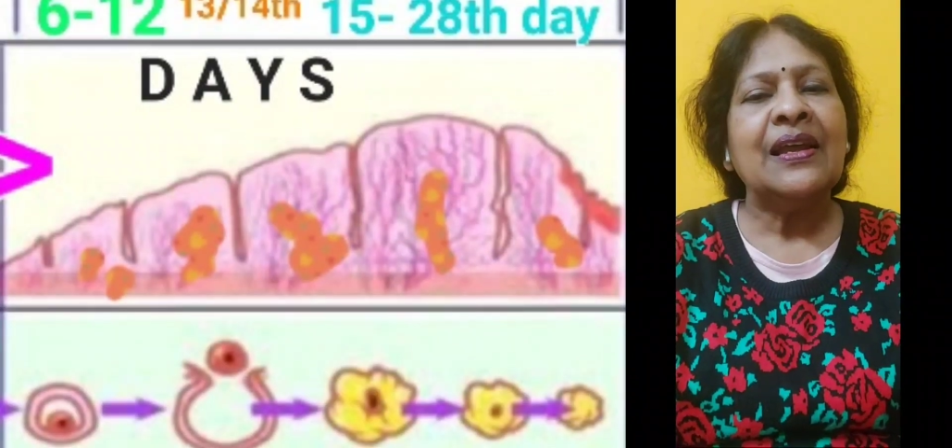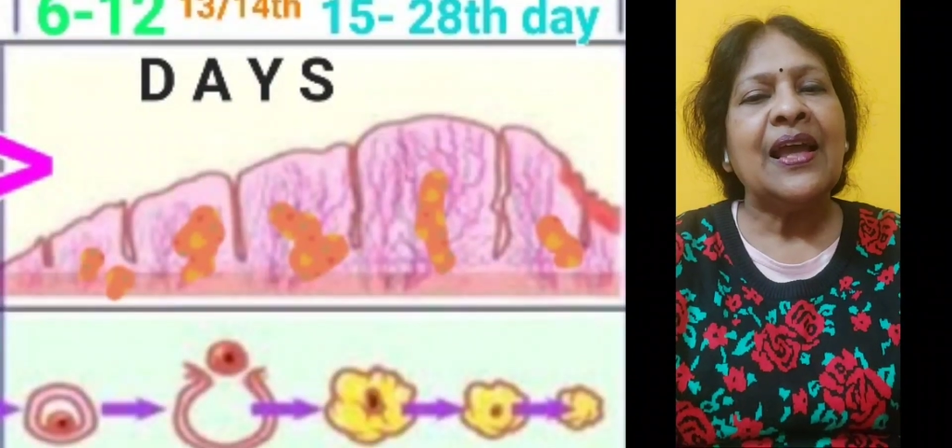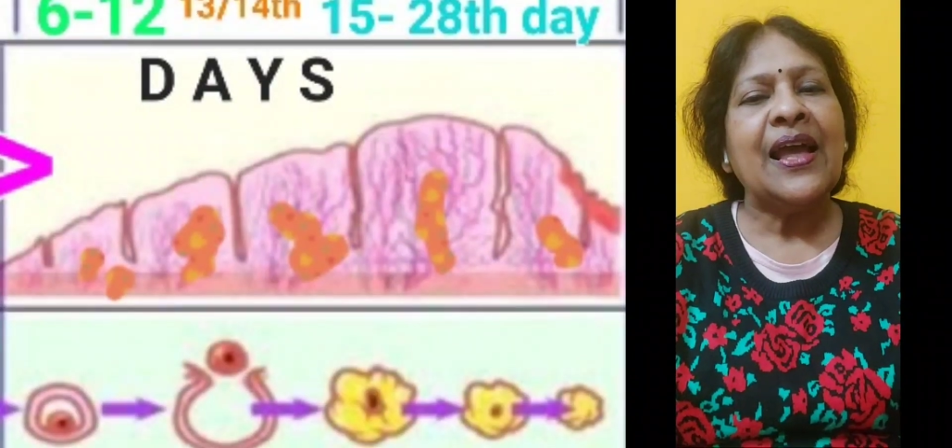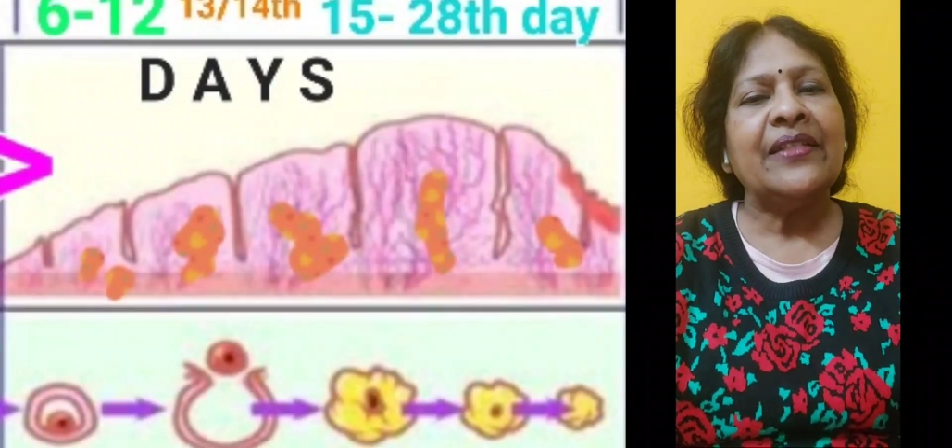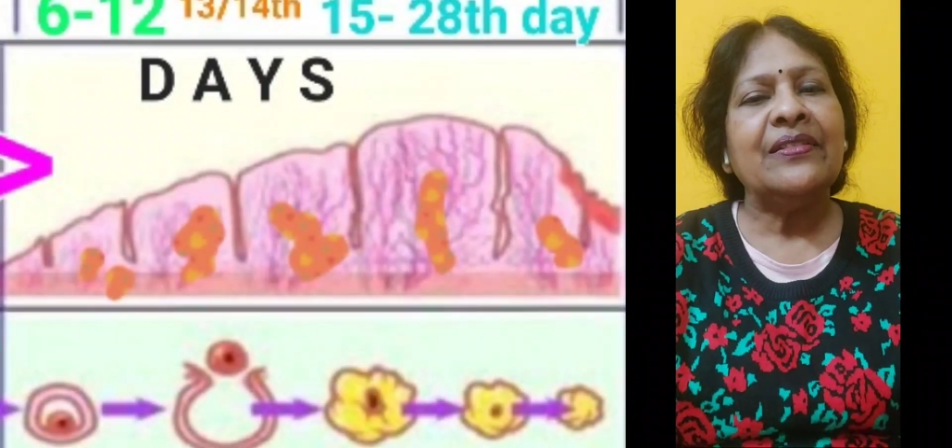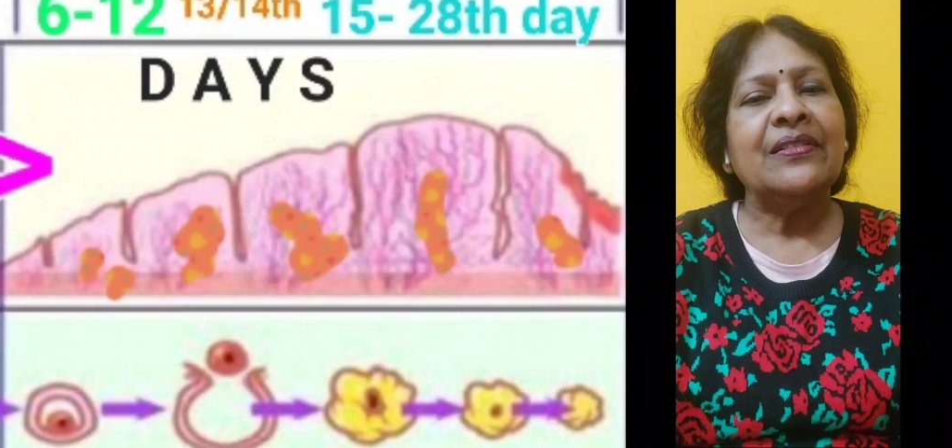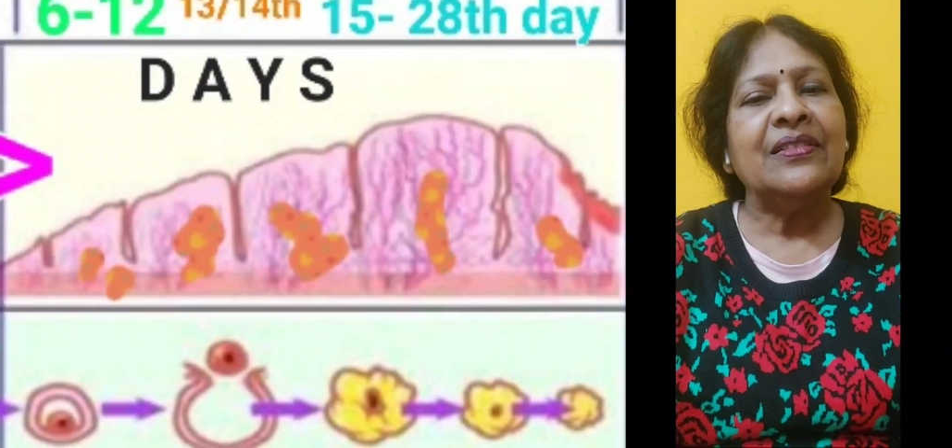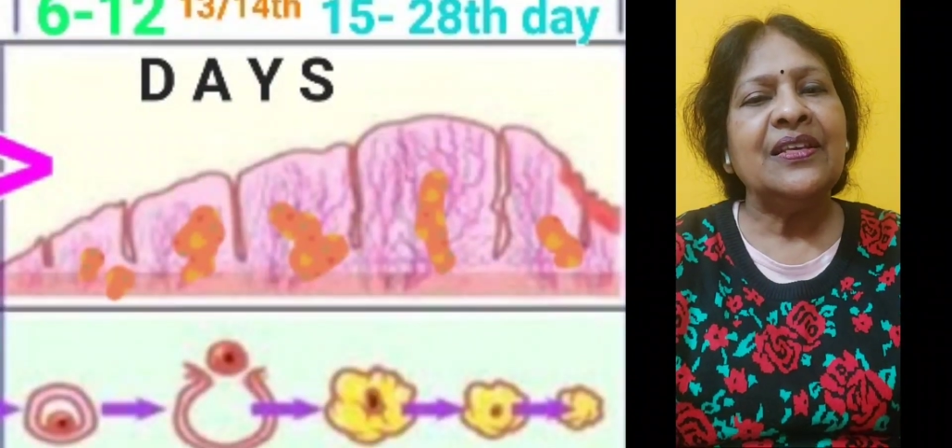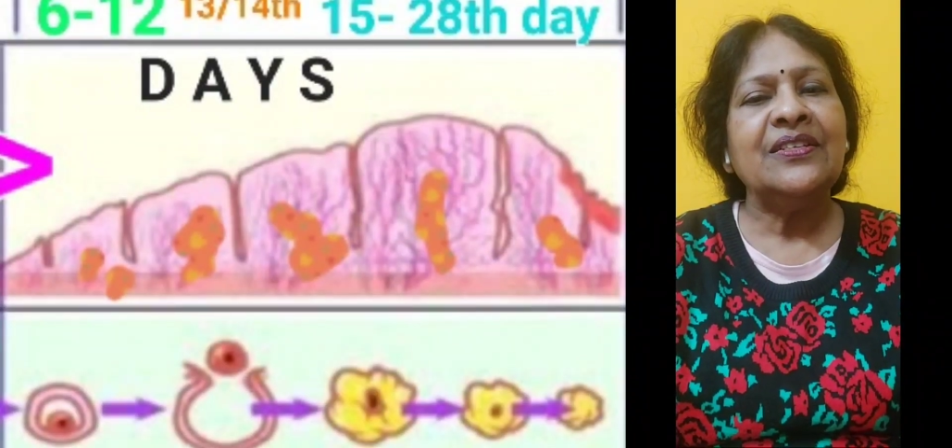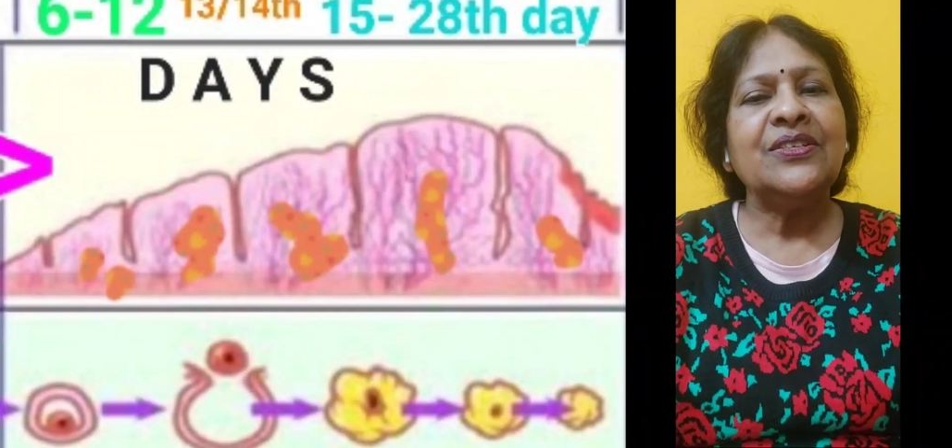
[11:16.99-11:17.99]
and
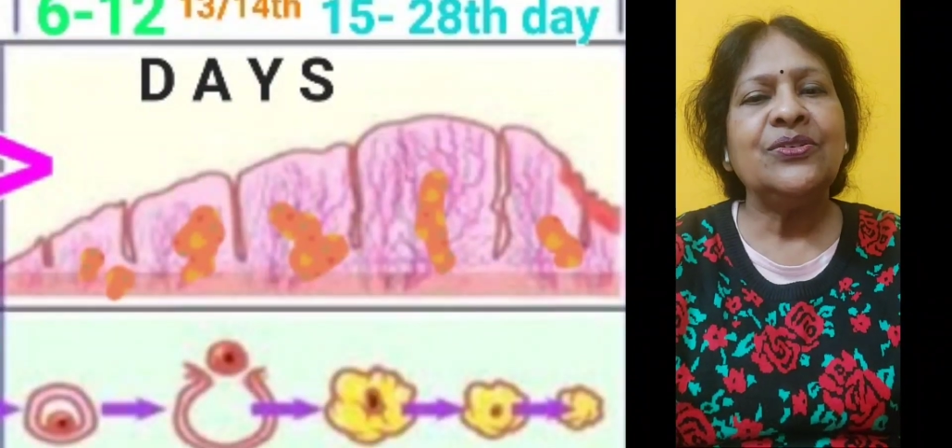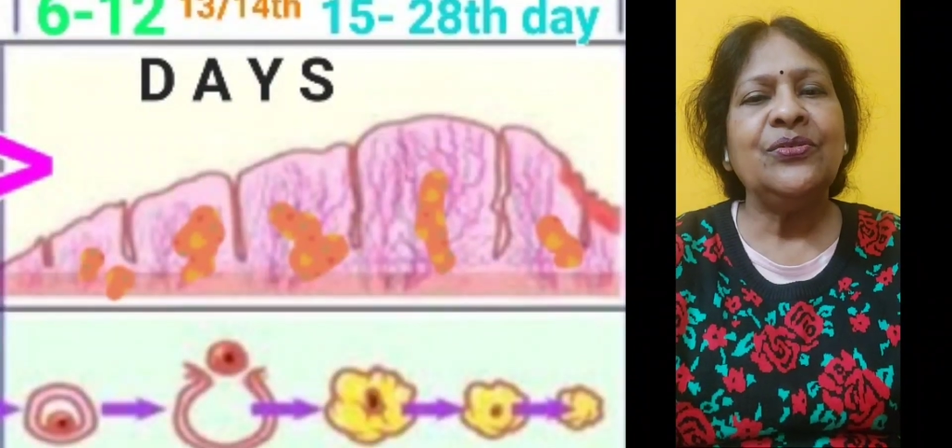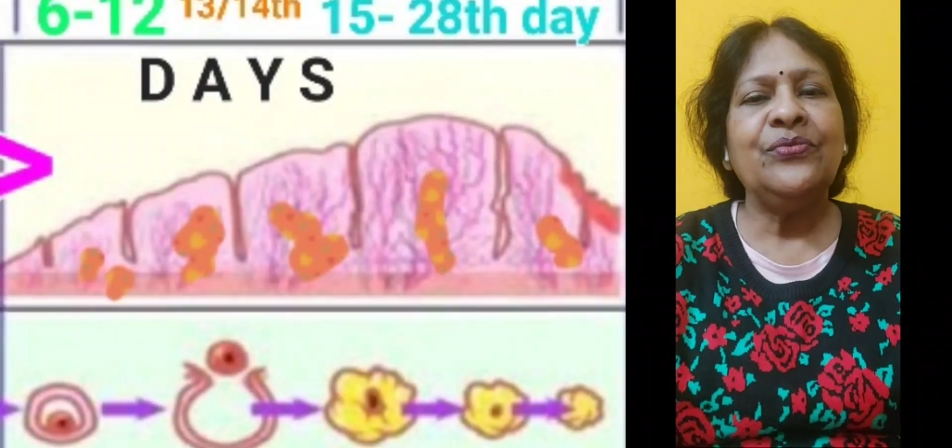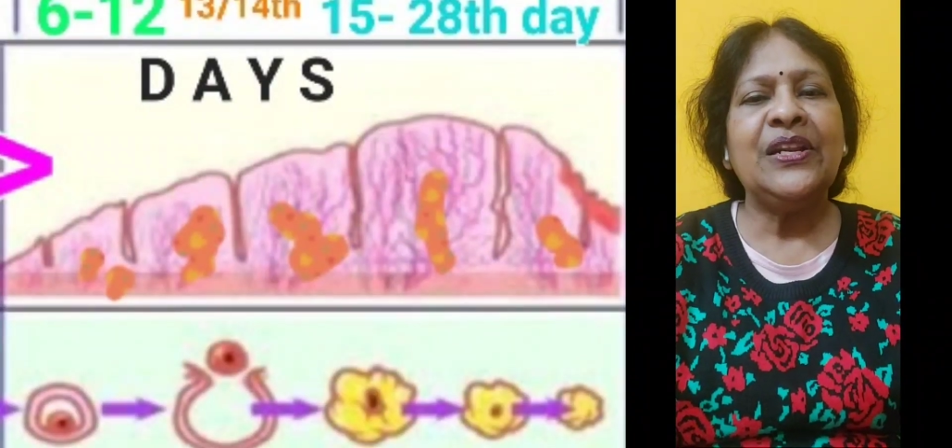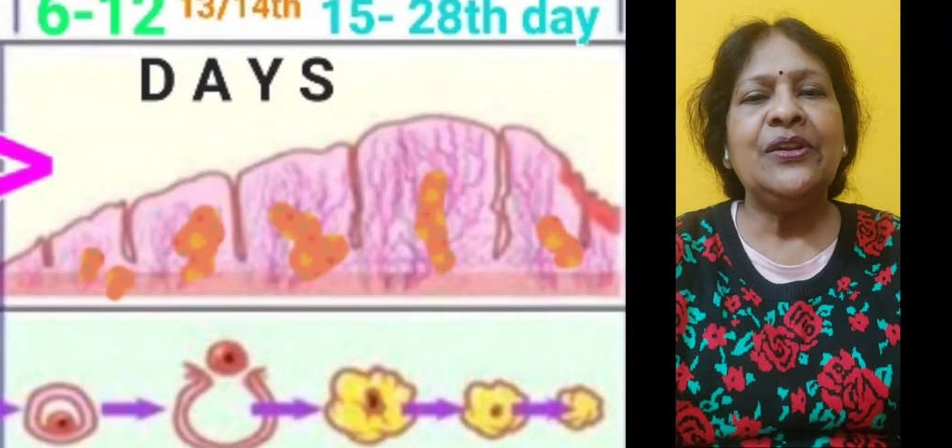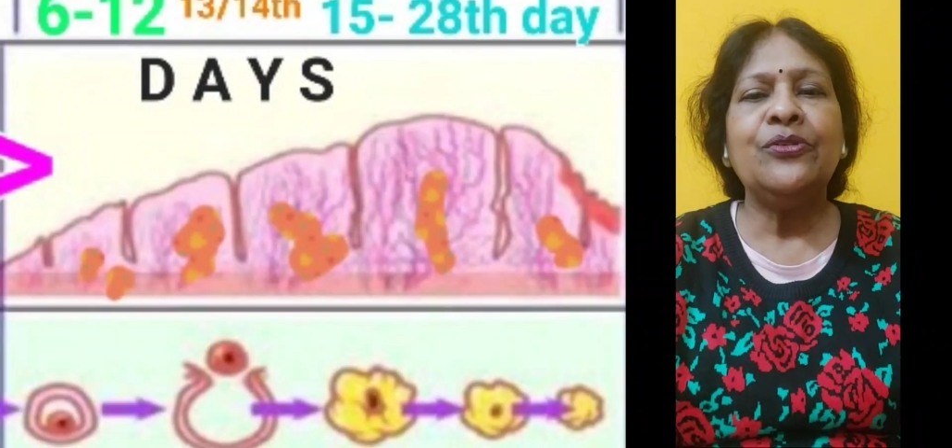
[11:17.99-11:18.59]
this will